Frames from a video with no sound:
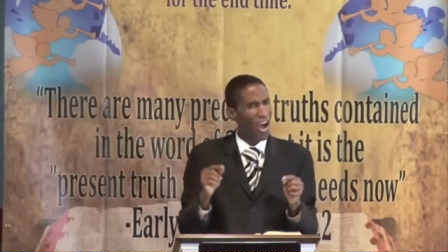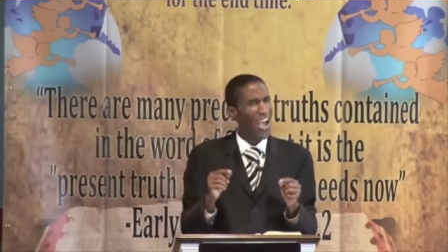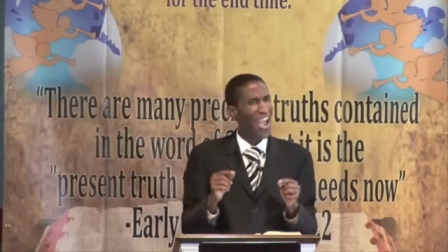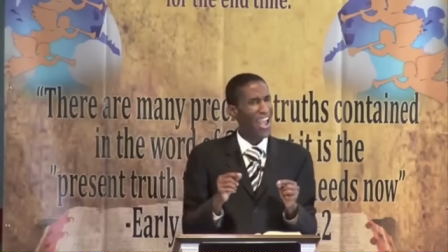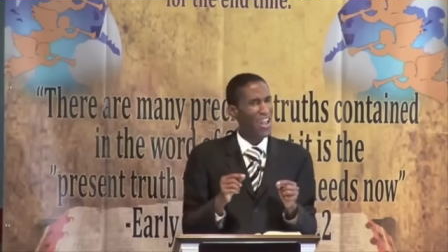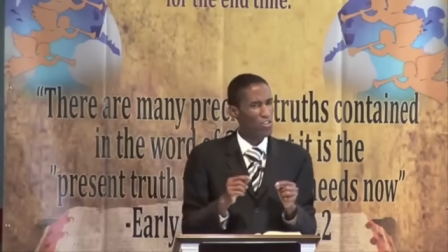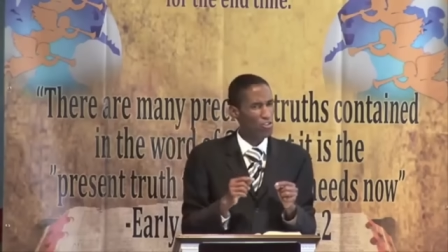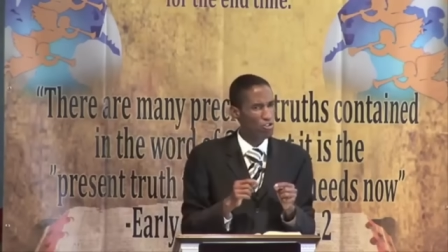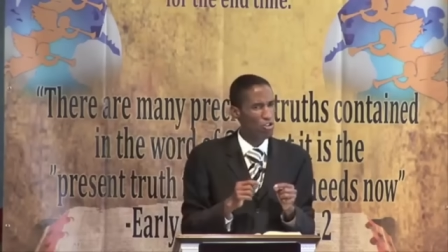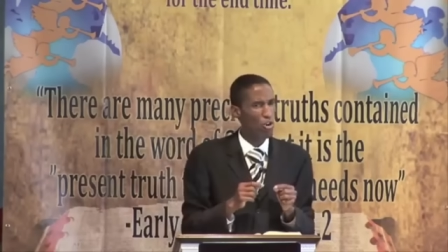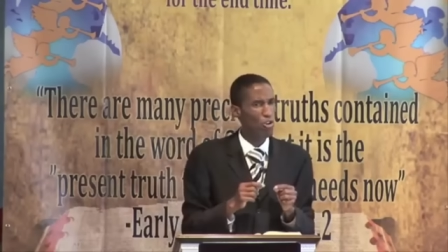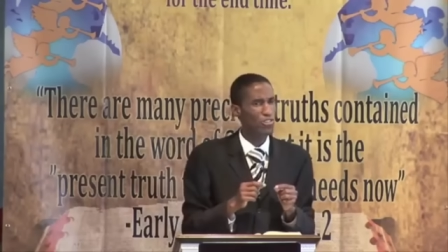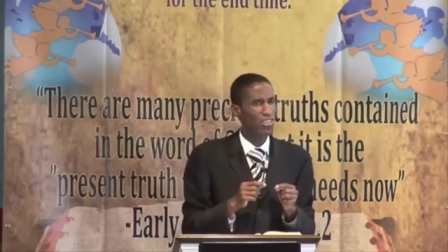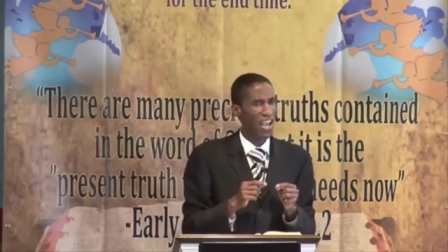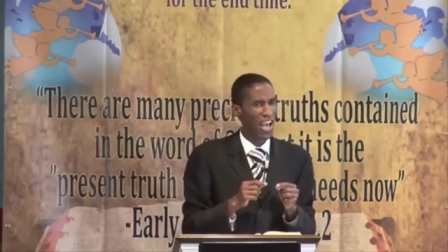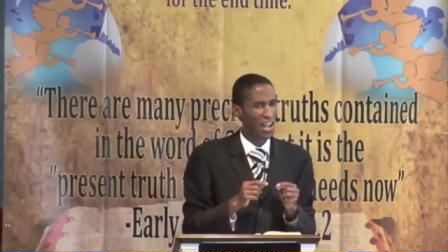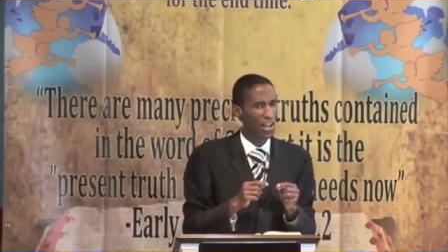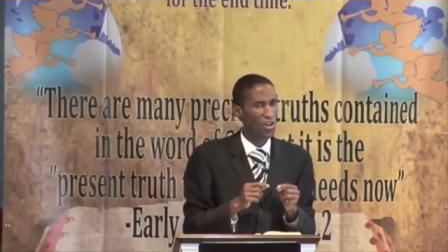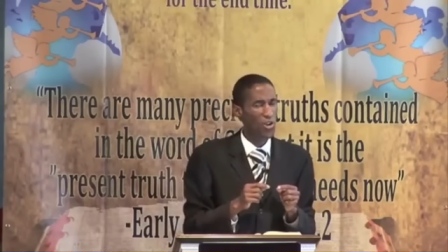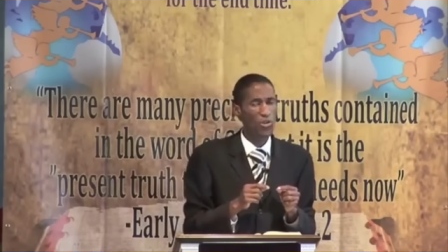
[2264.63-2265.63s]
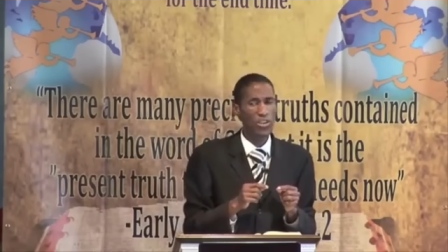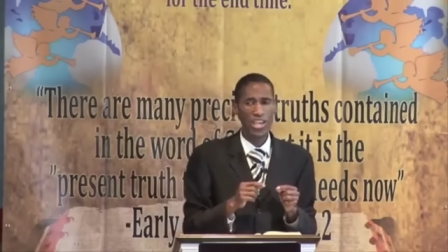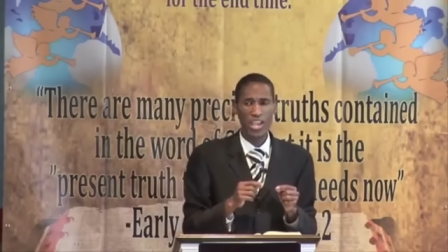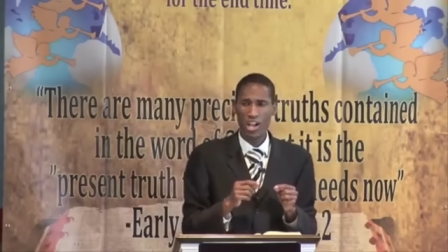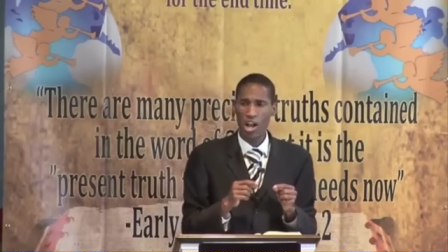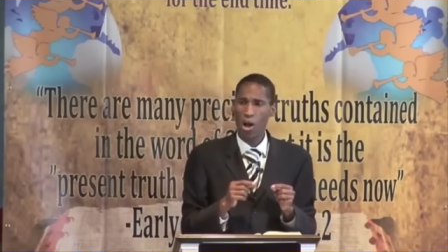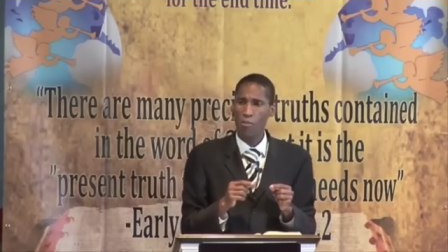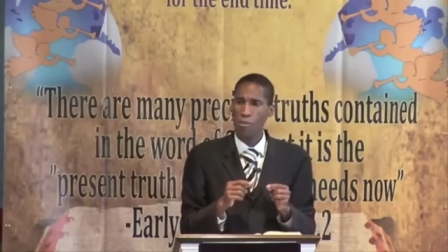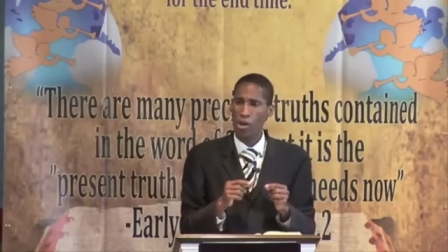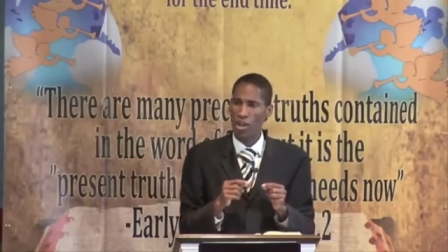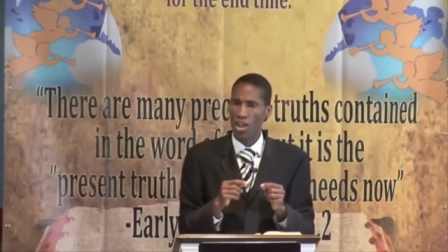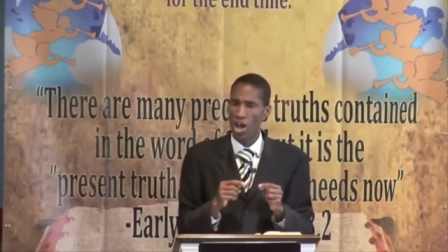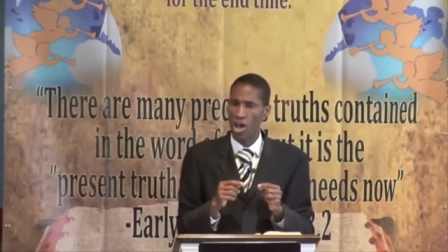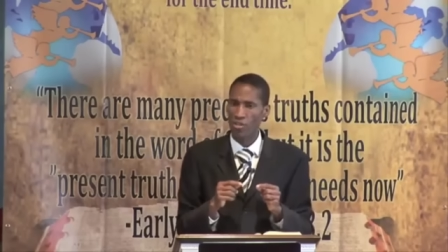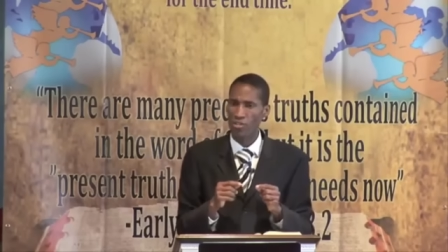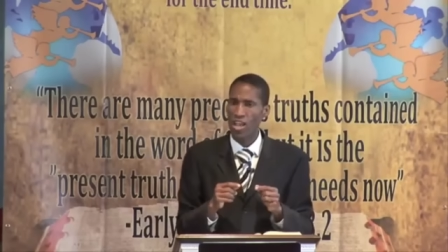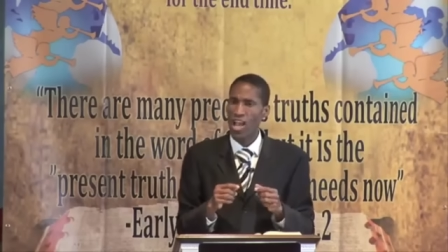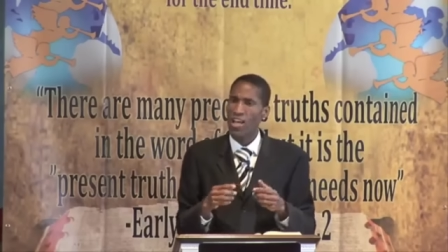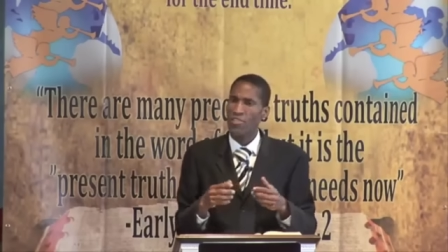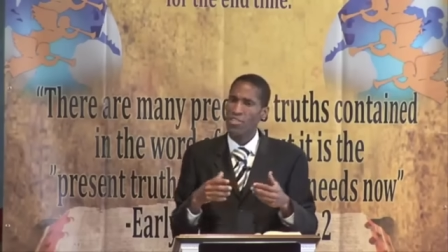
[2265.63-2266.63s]
Angels are looking upon
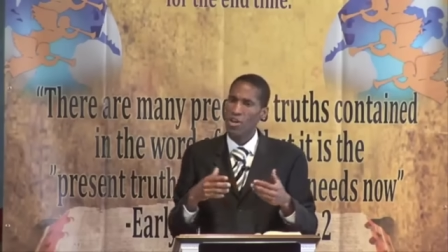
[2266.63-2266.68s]
us.